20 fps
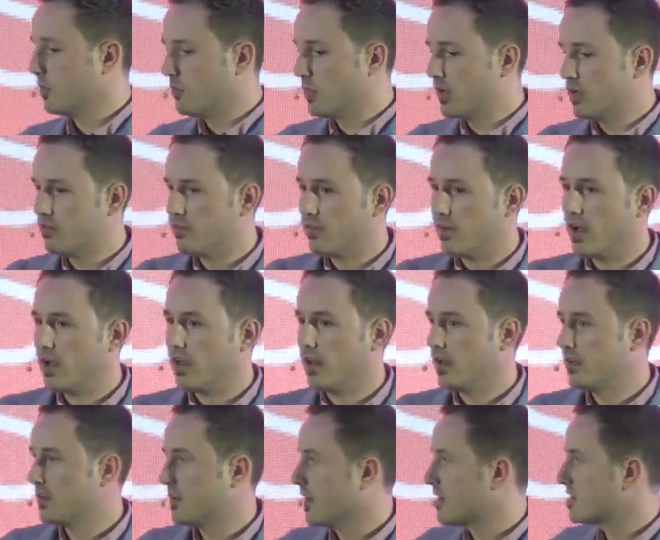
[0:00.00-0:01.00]
bin file
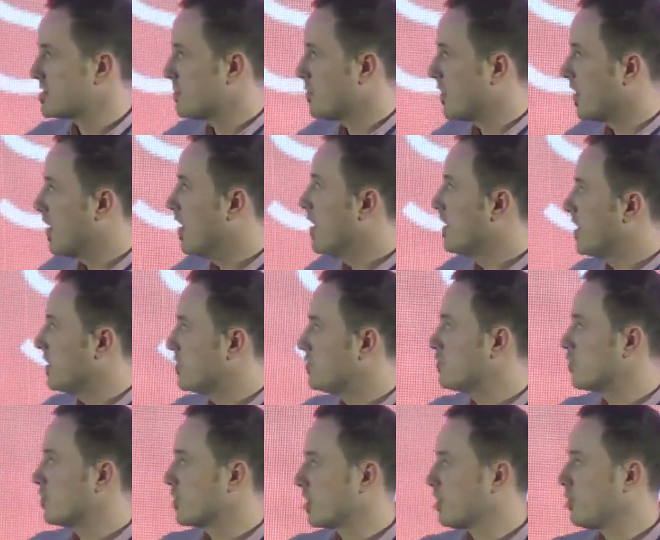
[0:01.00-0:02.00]
and the XML that
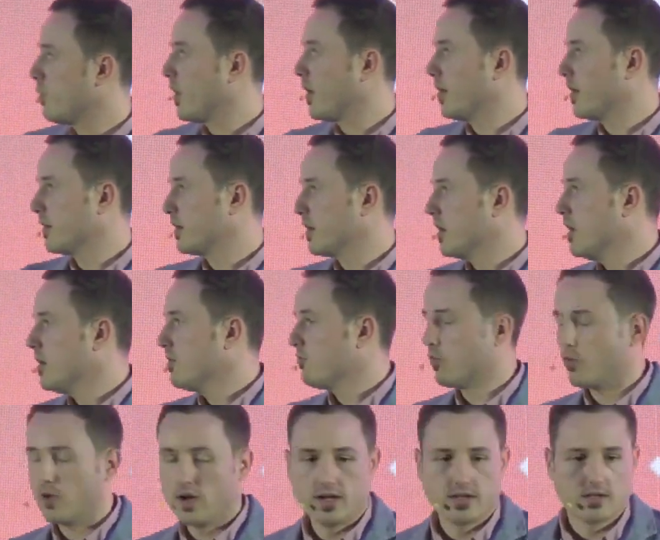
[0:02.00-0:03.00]
you required
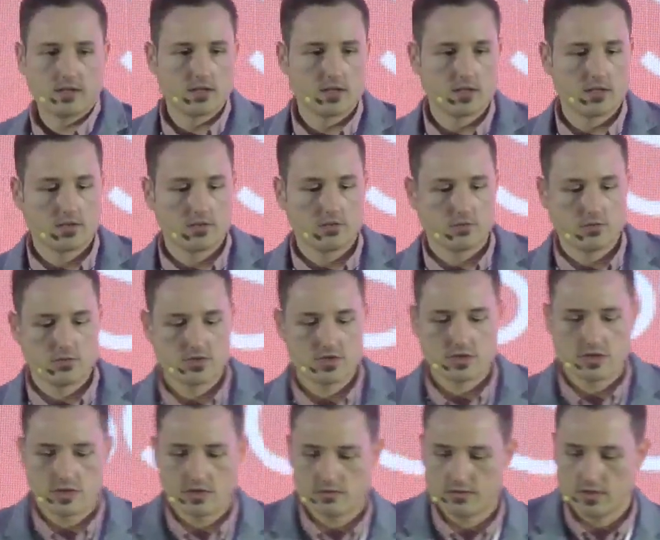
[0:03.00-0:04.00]
for later to
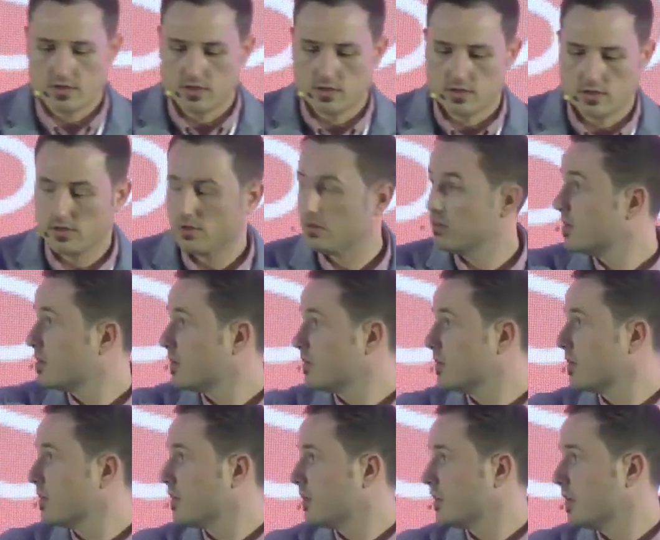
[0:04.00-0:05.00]
serve the
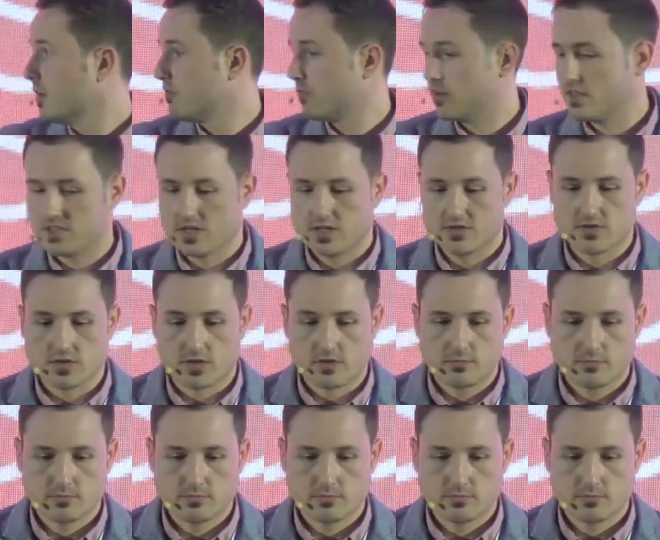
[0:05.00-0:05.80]
inference engine.